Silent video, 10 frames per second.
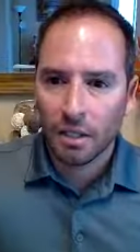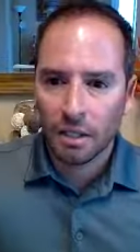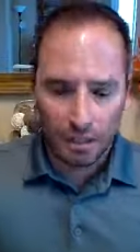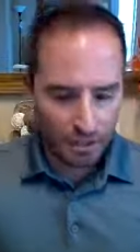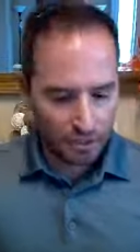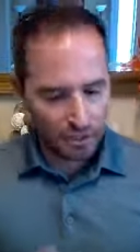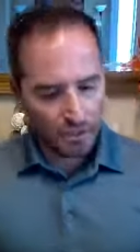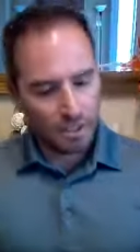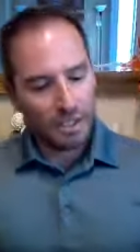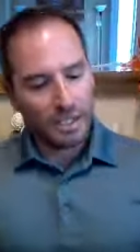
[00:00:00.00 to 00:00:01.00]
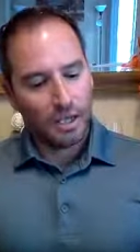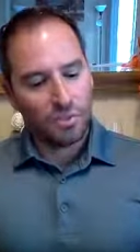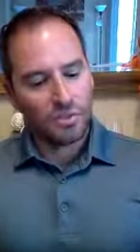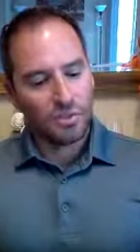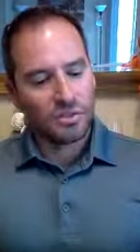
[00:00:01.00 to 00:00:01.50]
And allow
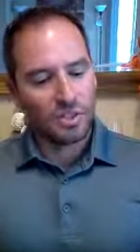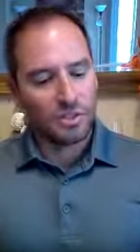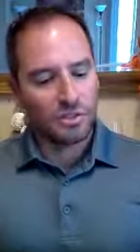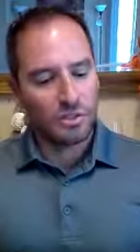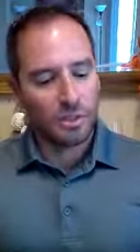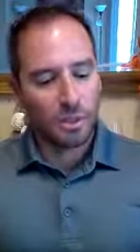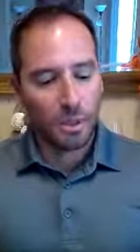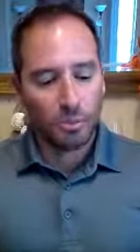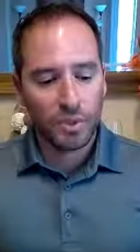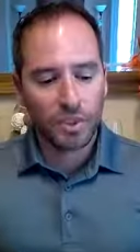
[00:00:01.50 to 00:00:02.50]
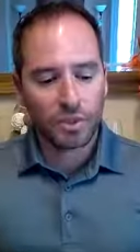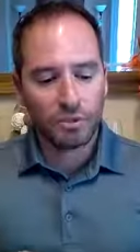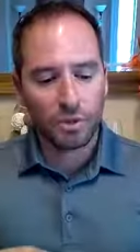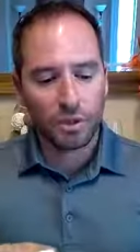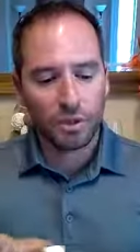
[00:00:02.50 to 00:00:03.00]
me to start. We are
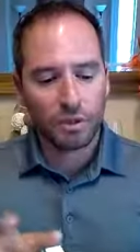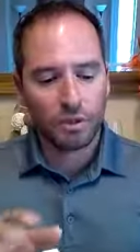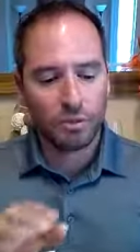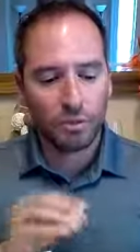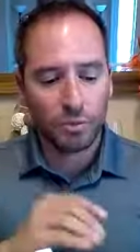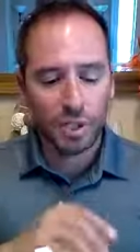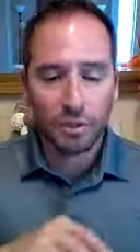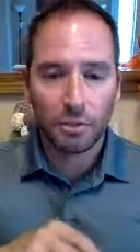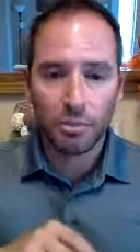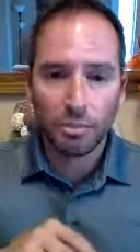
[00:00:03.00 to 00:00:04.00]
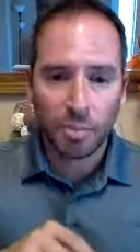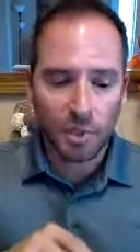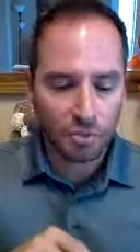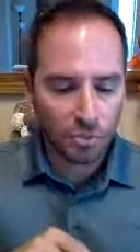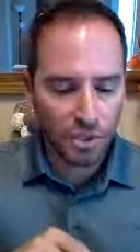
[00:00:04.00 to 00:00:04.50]
talking, uh, reading on
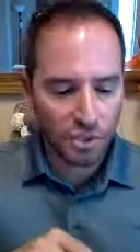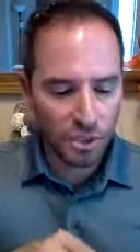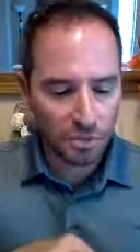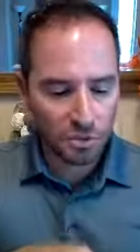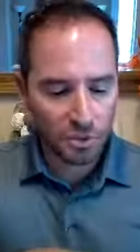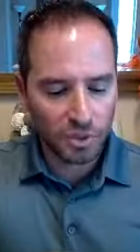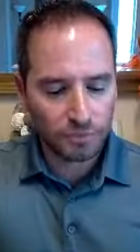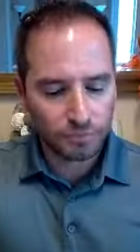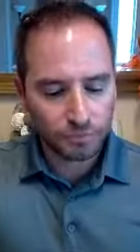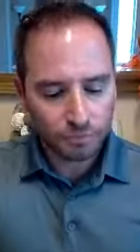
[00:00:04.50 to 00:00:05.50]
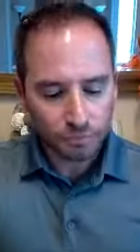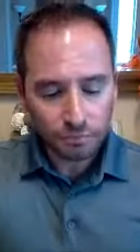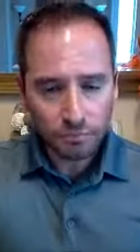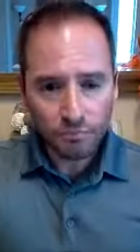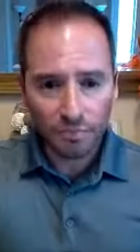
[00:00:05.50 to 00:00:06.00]
part one, chapter one,
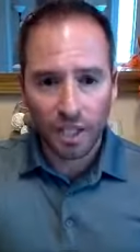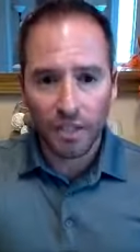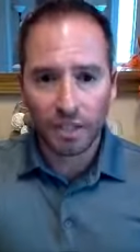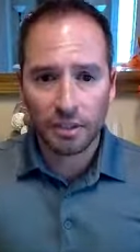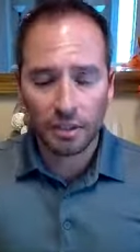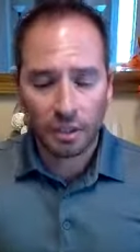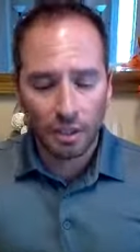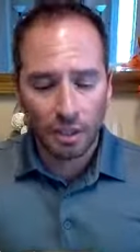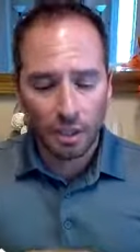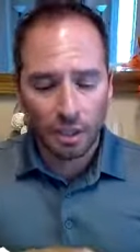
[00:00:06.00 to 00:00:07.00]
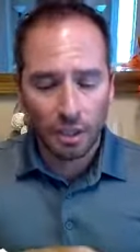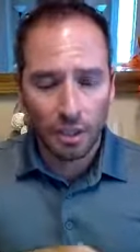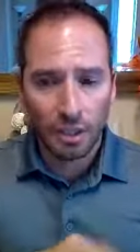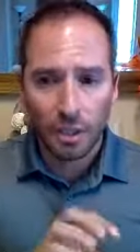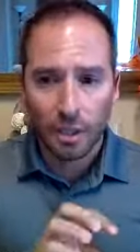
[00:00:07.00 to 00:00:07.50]
and
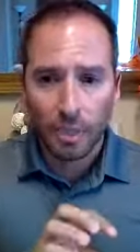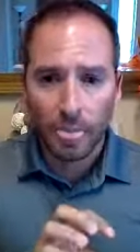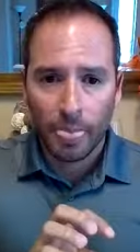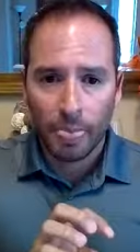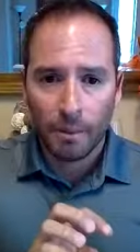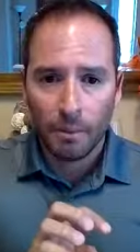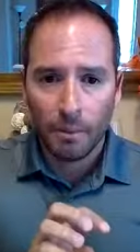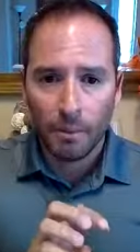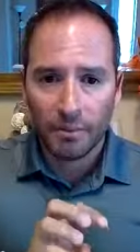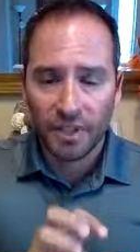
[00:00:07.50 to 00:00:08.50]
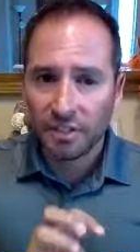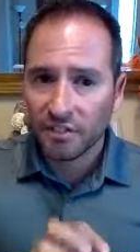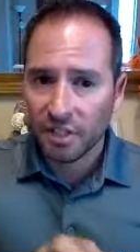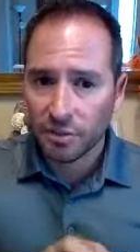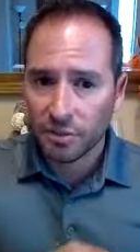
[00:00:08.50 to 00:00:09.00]
uh, the
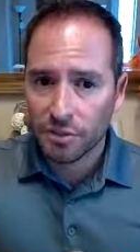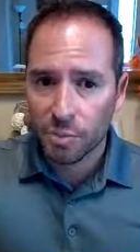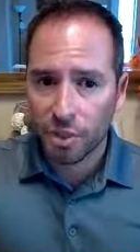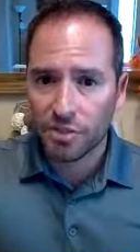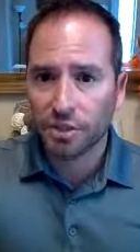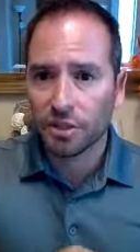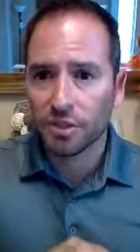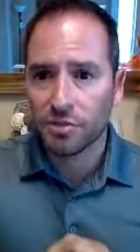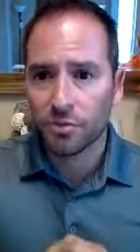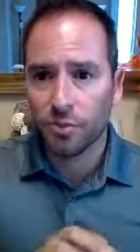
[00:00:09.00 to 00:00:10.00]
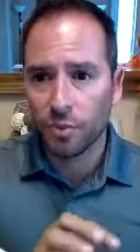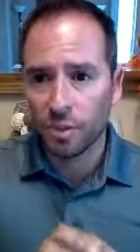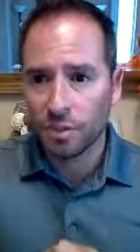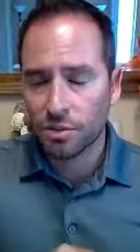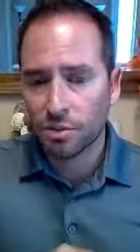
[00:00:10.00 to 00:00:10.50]
intent of this project is to
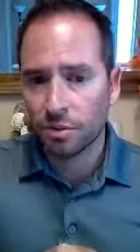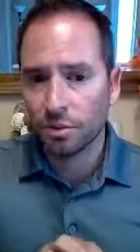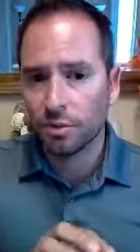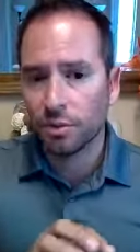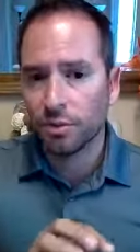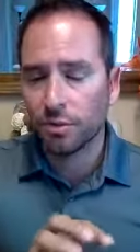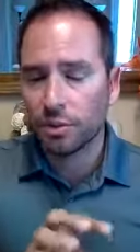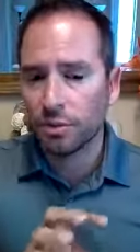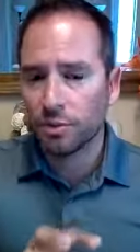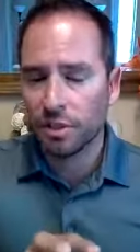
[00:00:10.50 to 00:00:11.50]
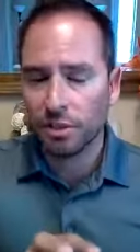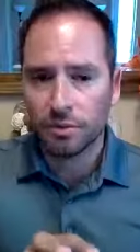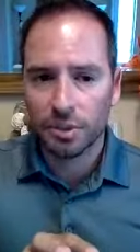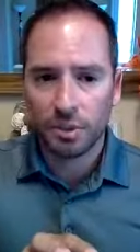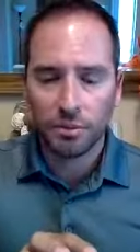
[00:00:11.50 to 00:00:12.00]
reach you during your
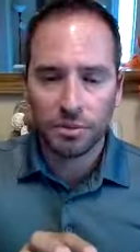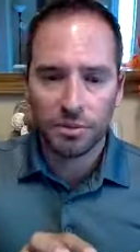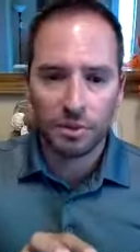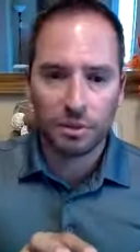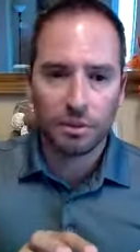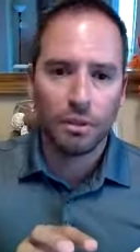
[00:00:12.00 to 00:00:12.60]
day-to-day routine,